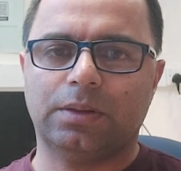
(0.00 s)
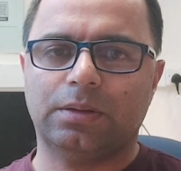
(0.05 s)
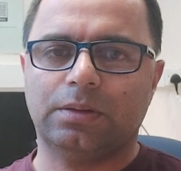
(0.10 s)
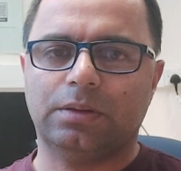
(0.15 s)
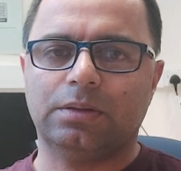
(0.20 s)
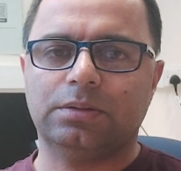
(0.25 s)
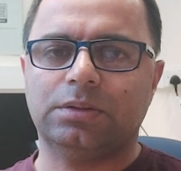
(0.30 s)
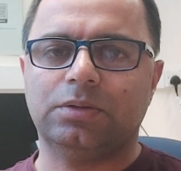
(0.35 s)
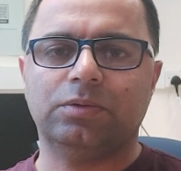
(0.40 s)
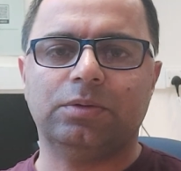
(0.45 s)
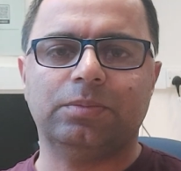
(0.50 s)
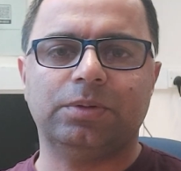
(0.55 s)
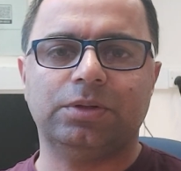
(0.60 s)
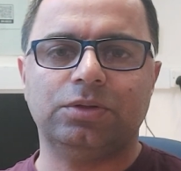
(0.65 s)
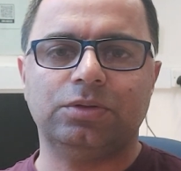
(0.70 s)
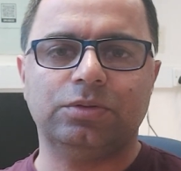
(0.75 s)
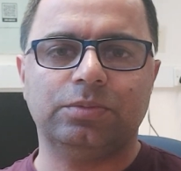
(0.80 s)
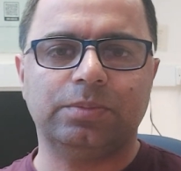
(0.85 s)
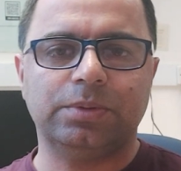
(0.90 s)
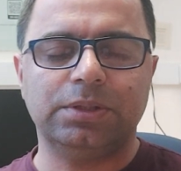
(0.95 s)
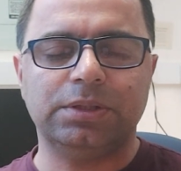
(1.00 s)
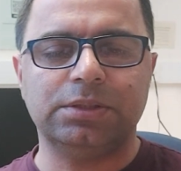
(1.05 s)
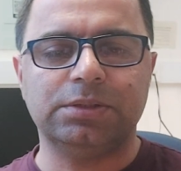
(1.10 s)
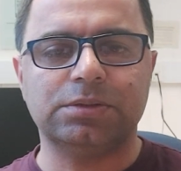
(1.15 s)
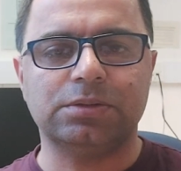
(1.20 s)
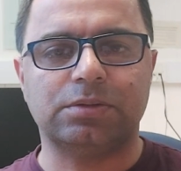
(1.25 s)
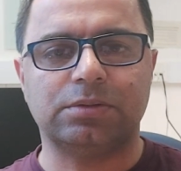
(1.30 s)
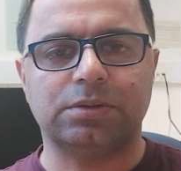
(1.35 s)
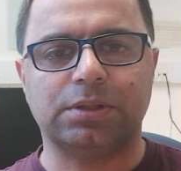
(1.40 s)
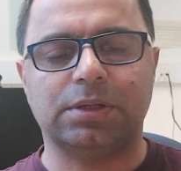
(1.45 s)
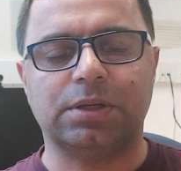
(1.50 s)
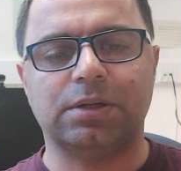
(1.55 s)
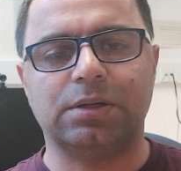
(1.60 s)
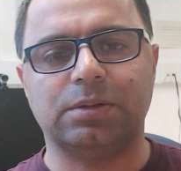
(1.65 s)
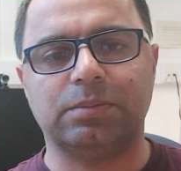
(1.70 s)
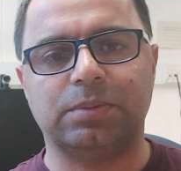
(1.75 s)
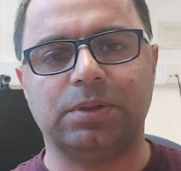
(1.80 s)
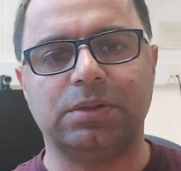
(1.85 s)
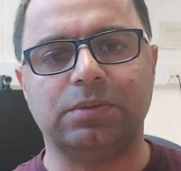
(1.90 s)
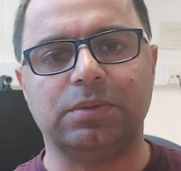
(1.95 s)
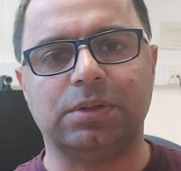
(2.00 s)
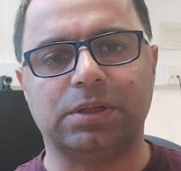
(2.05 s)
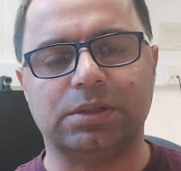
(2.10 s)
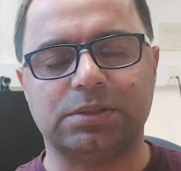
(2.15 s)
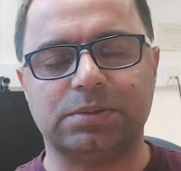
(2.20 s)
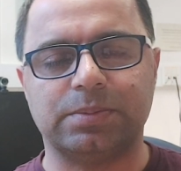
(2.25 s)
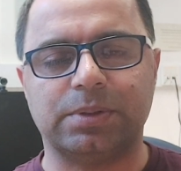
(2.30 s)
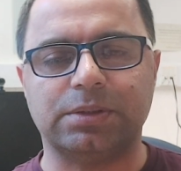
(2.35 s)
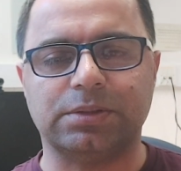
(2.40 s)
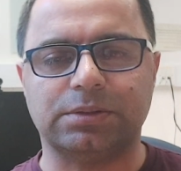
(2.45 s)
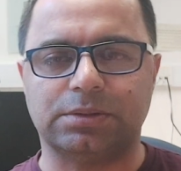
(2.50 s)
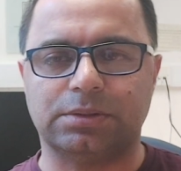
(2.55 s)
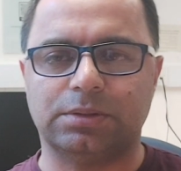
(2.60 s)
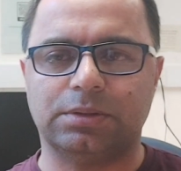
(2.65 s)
Okay, there will be new bleeds or the current bleed will expand.